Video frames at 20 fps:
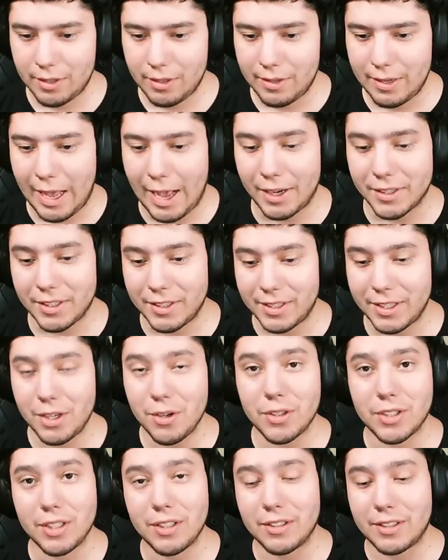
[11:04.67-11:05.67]
Actually,
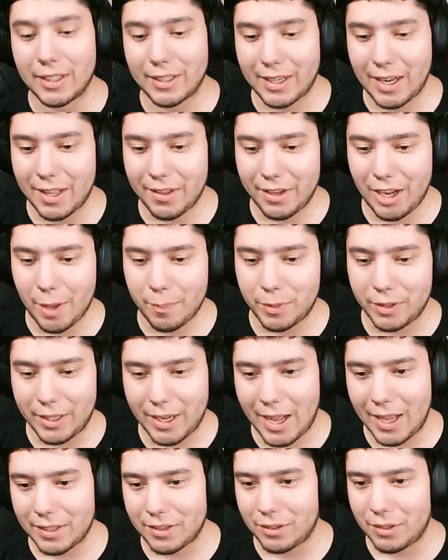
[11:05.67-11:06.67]
Deogen is like kind of the opposite.
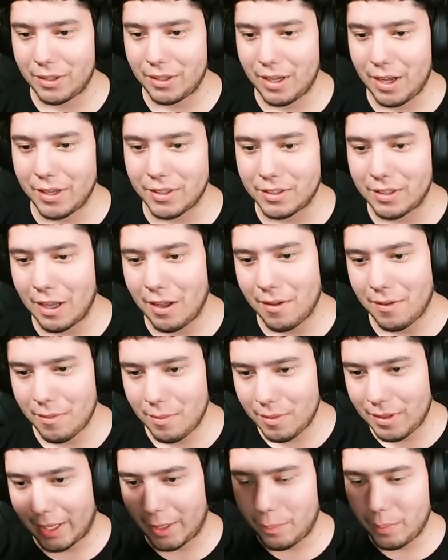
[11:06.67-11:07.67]
It has to hunt
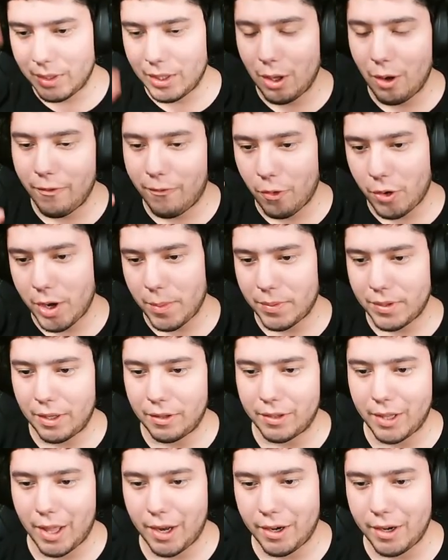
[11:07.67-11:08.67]
like below
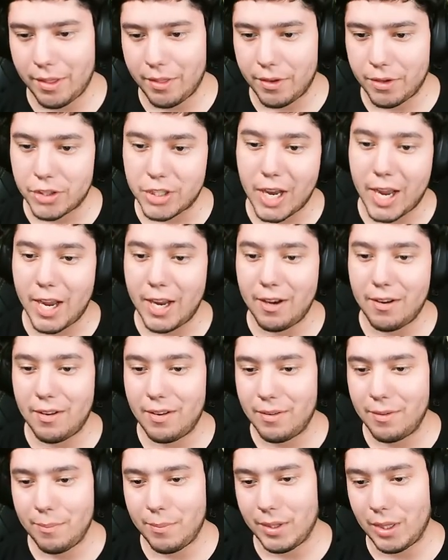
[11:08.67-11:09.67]
40% sanity, and then Shade
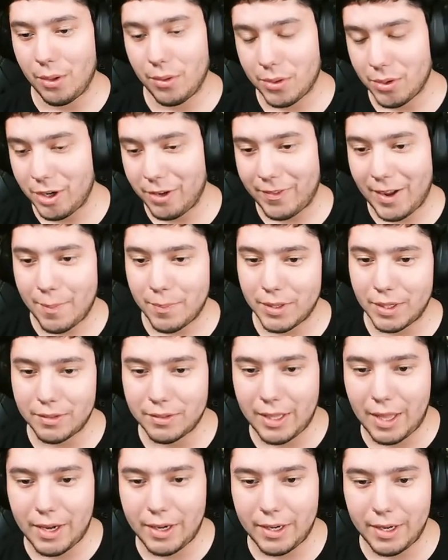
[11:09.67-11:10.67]
below 35%
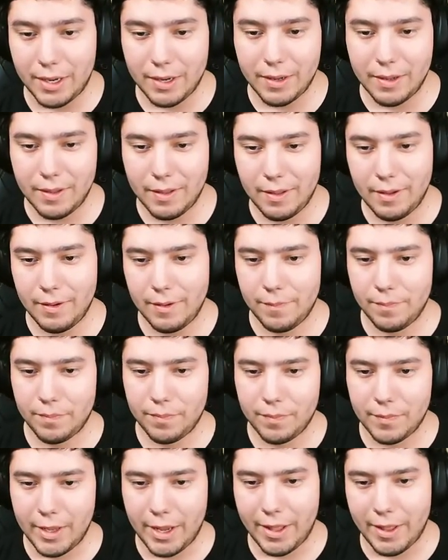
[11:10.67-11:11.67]
sanity.
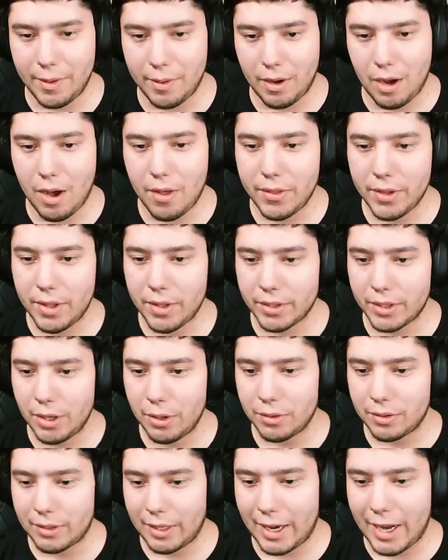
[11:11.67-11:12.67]
And then all the other
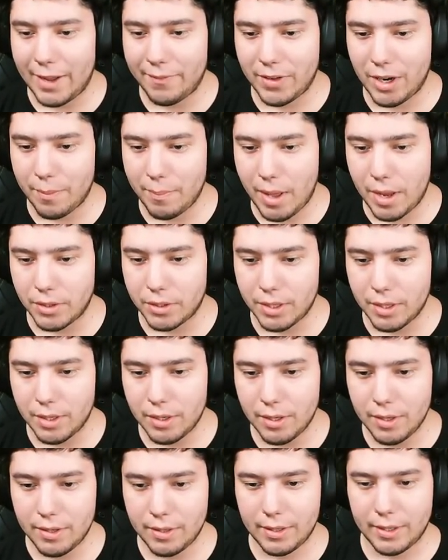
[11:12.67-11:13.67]
ghosts that I have not
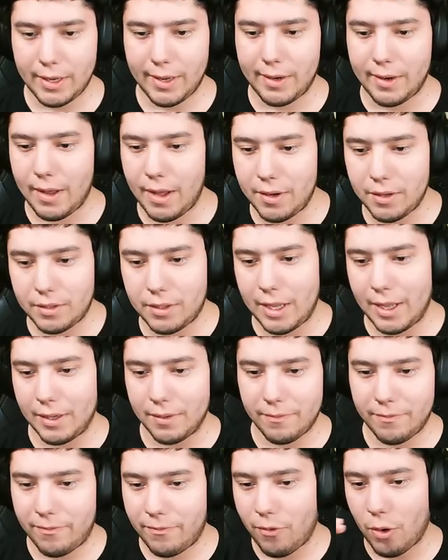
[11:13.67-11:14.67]
mentioned can hunt at
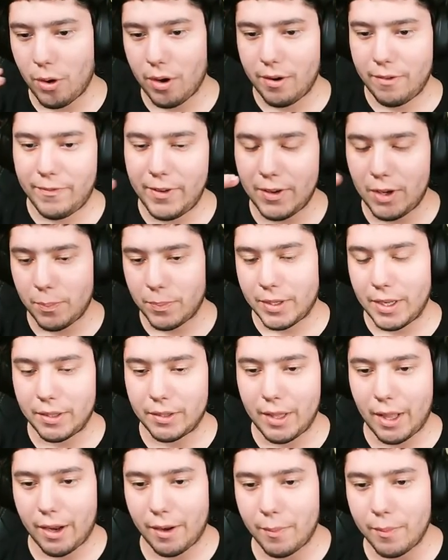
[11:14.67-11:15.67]
50%
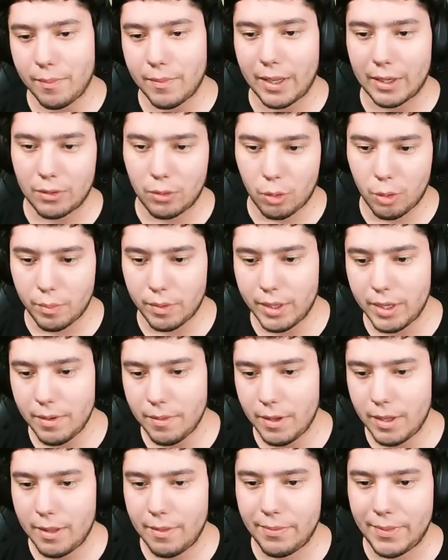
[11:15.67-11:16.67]
sanity like normally.
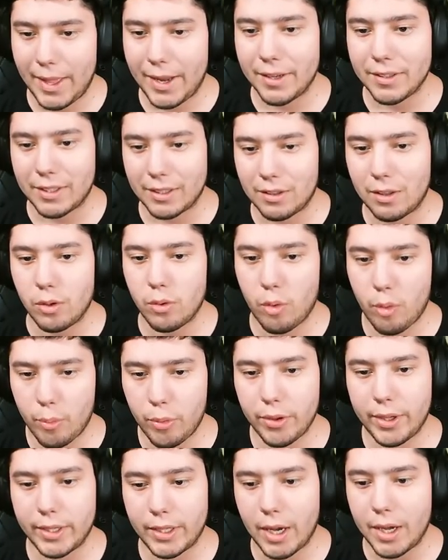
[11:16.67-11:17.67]
That is like the
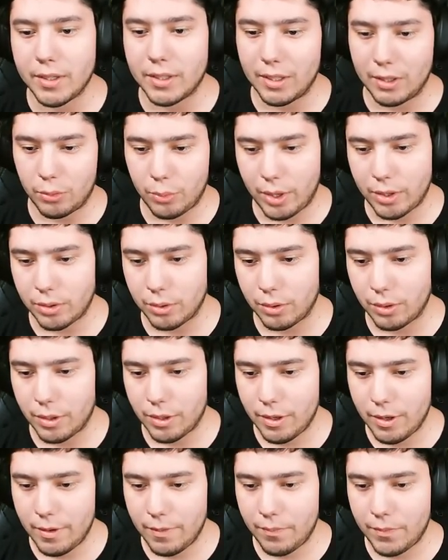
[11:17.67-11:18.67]
normal like hunting threshold.
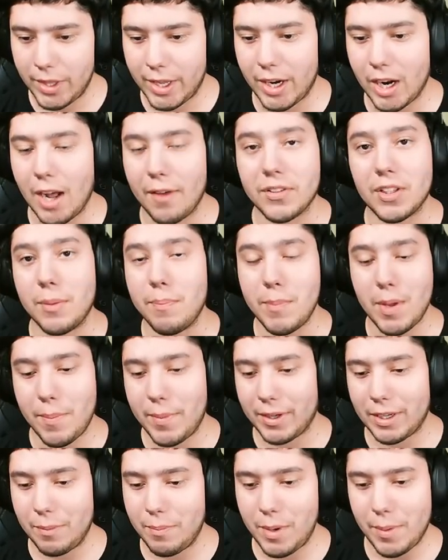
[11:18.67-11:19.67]
And obviously
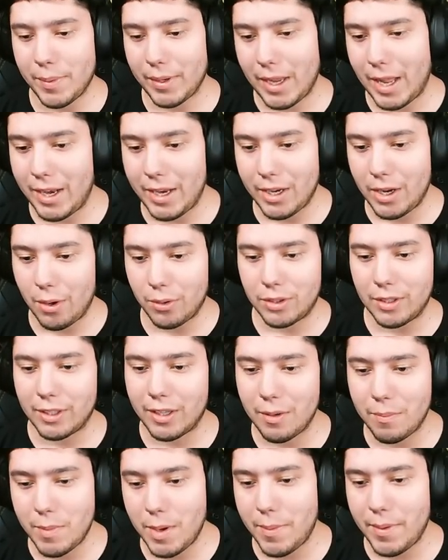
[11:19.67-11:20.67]
Mimic can mimic any ghost. It
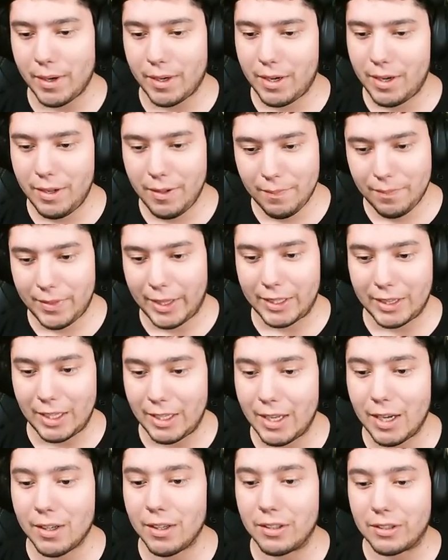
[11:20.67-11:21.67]
could mimic like the
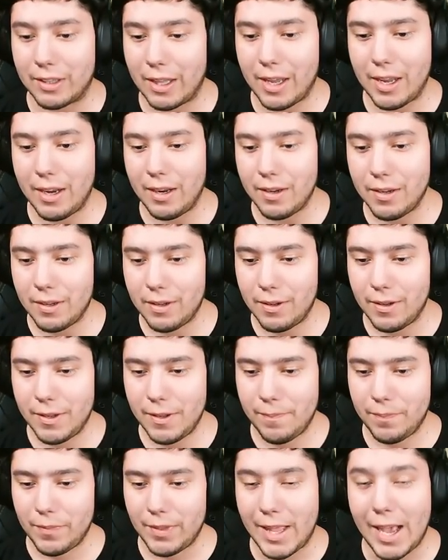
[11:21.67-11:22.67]
youngest Thay.
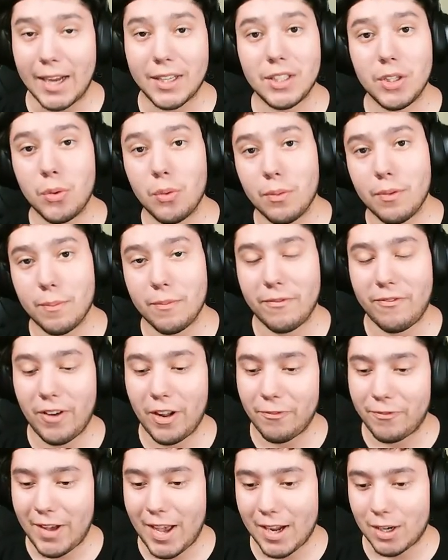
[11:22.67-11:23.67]
Actually,
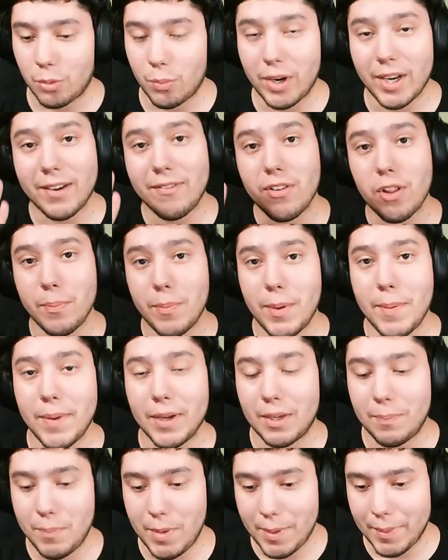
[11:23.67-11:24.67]
fun fact, whenever the
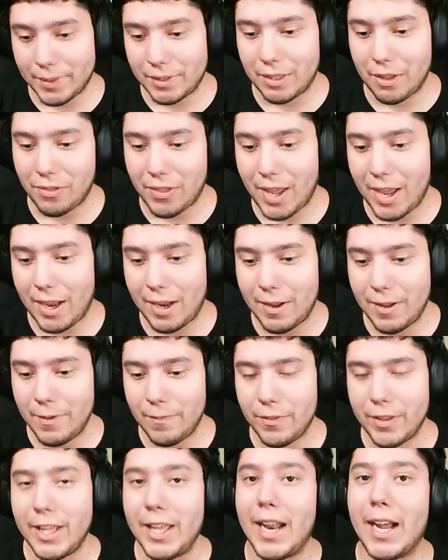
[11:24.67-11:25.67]
Mimic mimics a Thay,
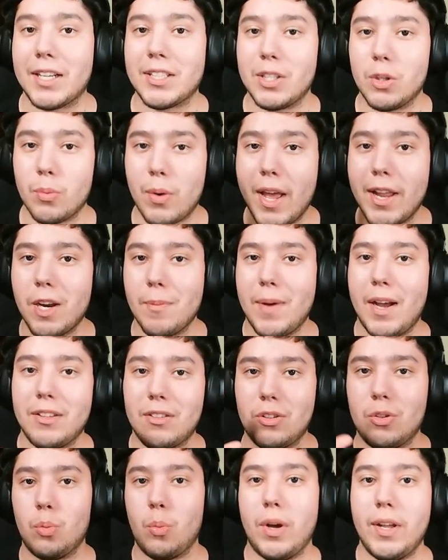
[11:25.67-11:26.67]
it actually
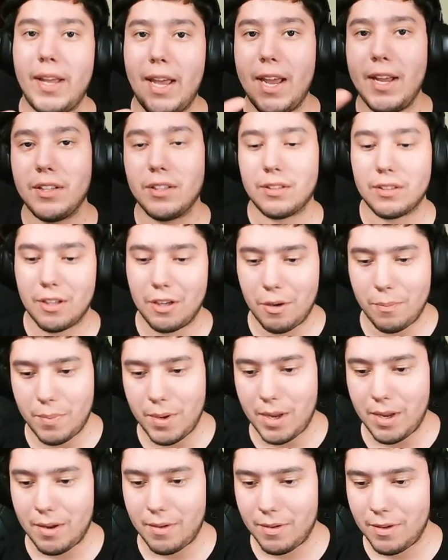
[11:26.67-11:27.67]
randomizes what age it's going to
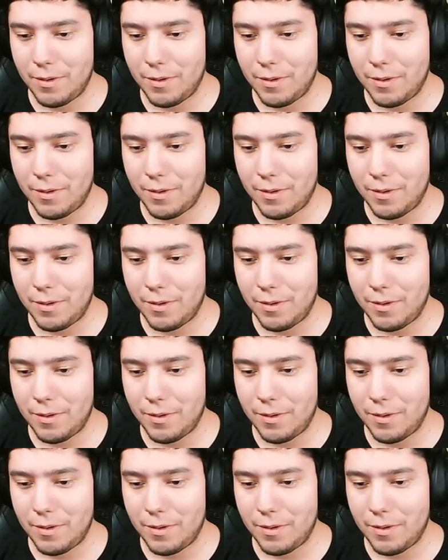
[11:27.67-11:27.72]
be.